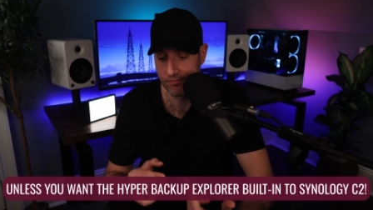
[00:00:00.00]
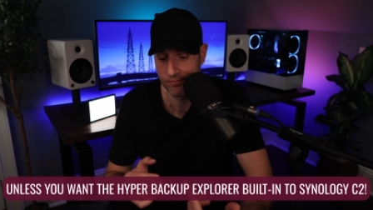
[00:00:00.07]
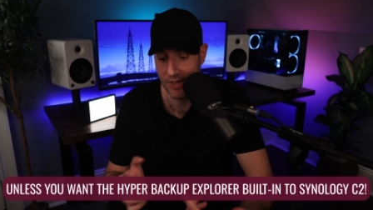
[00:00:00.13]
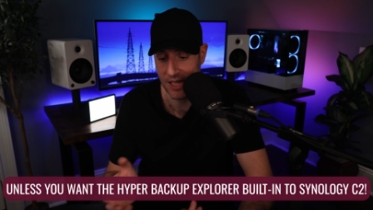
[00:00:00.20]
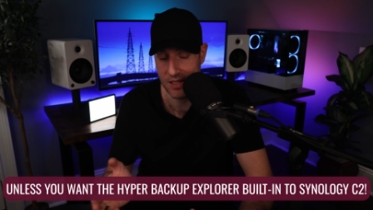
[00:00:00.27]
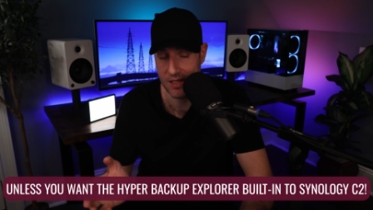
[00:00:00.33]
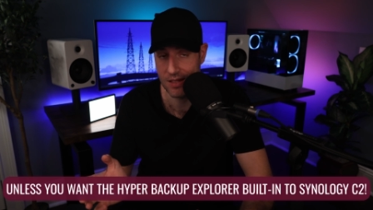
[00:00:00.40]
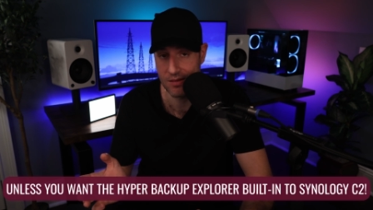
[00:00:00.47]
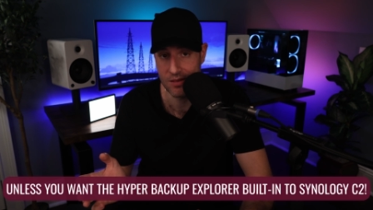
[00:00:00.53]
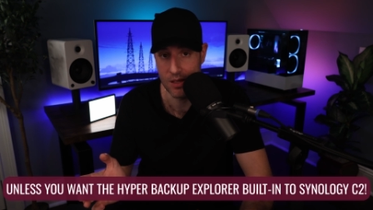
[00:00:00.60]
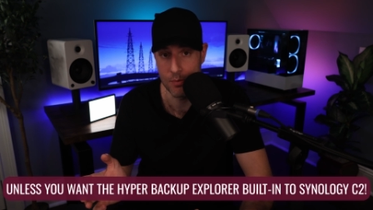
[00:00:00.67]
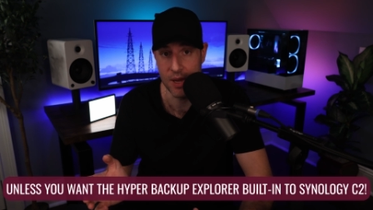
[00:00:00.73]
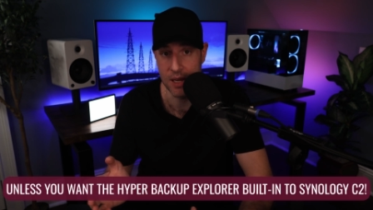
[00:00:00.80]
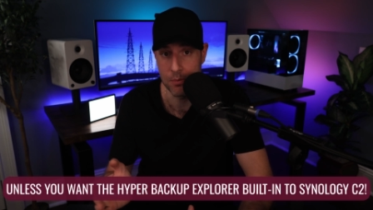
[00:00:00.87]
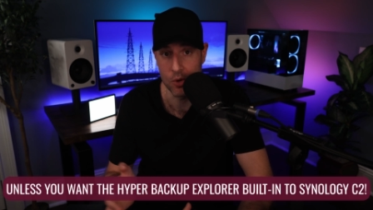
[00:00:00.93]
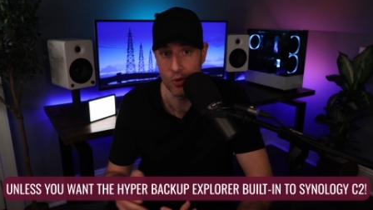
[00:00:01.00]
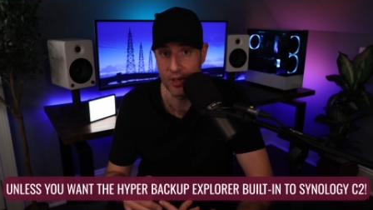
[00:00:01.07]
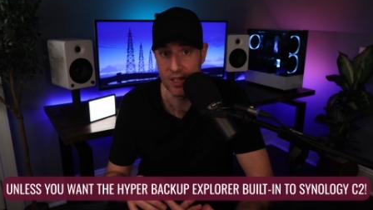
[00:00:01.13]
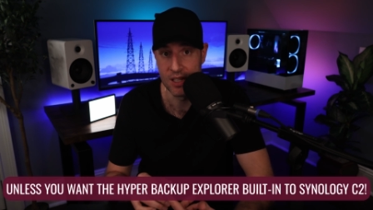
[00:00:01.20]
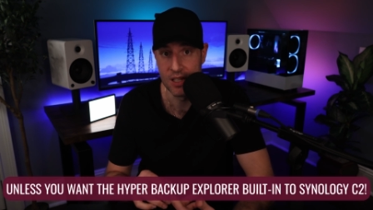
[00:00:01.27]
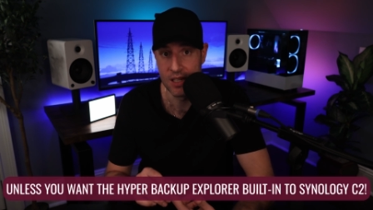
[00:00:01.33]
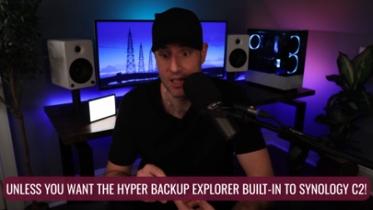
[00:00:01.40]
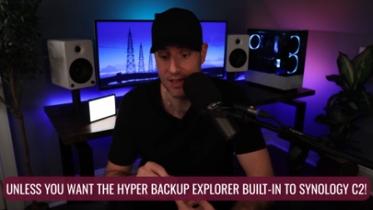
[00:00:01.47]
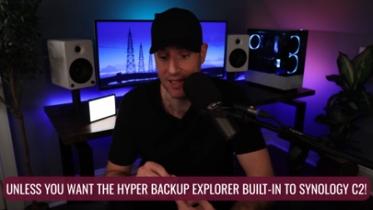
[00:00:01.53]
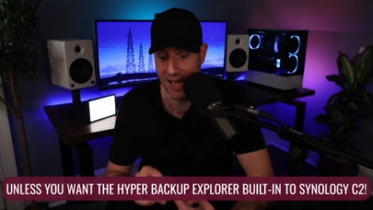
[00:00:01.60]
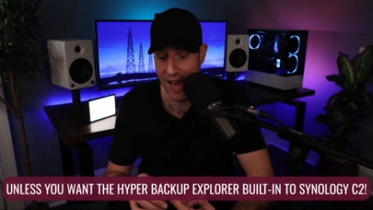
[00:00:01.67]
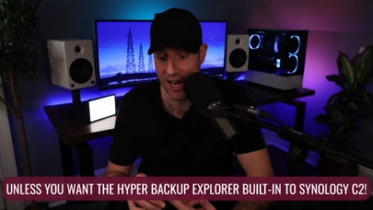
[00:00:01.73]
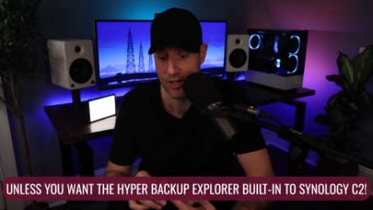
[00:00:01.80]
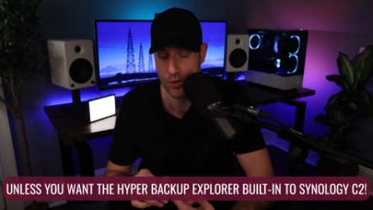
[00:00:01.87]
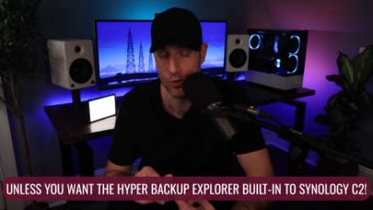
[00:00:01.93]
That's the main point. The
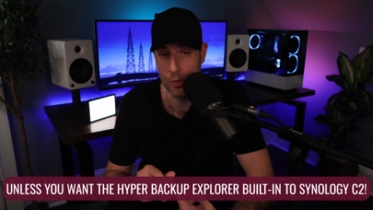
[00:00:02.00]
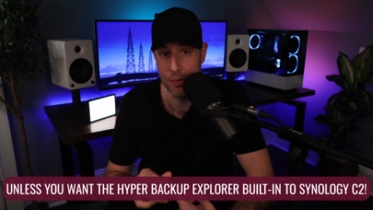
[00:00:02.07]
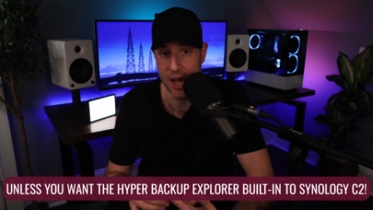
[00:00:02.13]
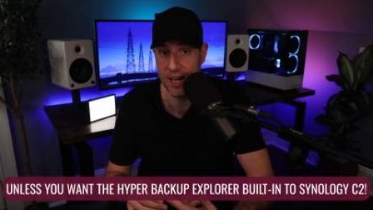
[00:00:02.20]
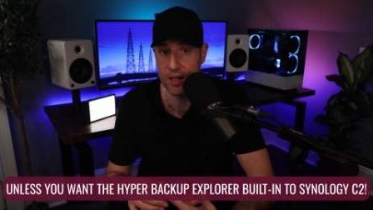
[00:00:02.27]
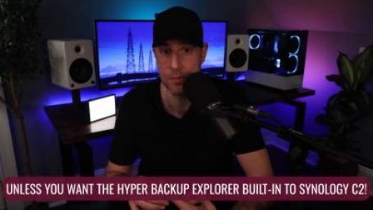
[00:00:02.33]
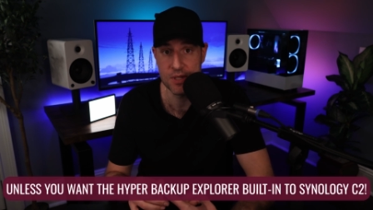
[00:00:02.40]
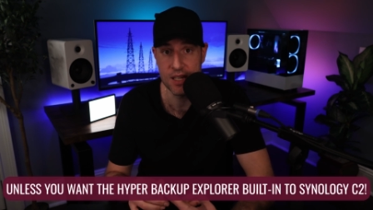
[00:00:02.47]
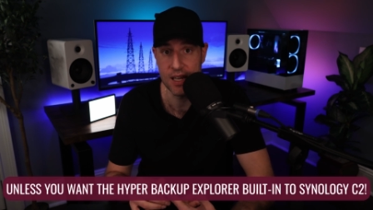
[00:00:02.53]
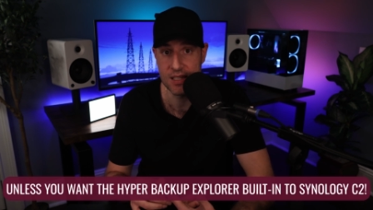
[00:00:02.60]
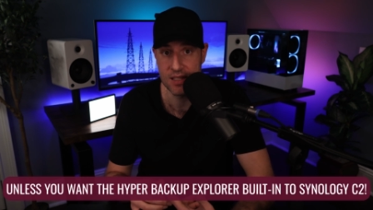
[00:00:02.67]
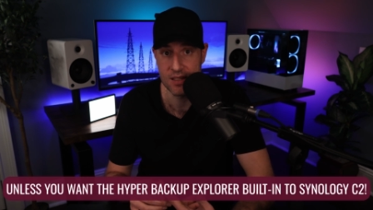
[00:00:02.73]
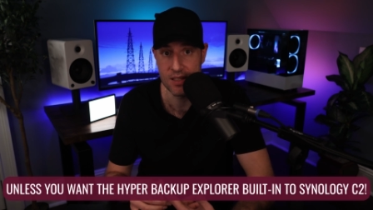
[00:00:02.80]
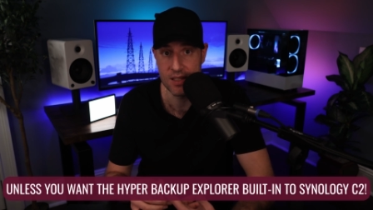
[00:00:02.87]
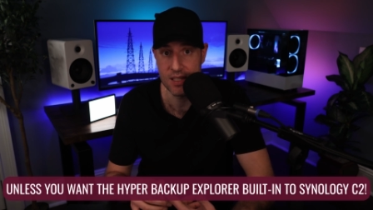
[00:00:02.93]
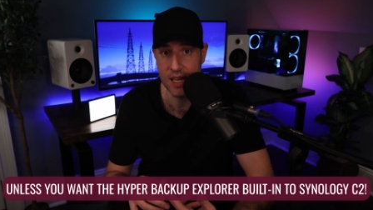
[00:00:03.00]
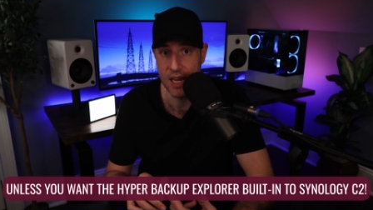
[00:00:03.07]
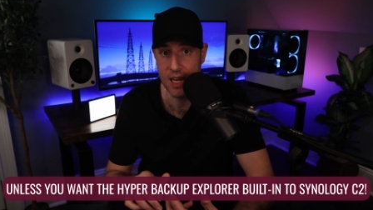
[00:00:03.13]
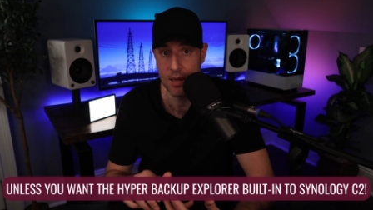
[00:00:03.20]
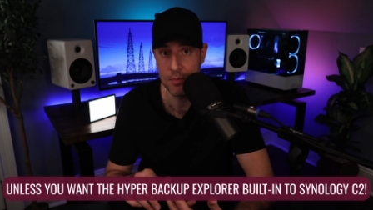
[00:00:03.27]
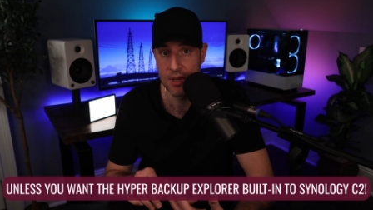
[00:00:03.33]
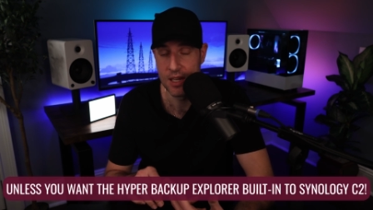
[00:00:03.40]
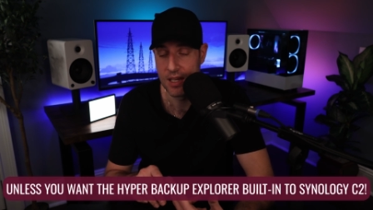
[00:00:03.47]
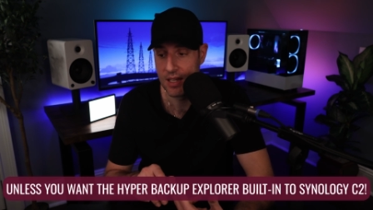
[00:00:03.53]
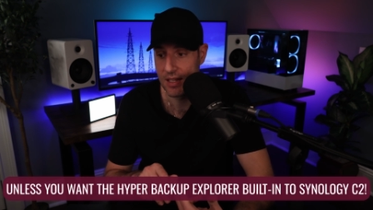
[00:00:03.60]
actual backup size is the same.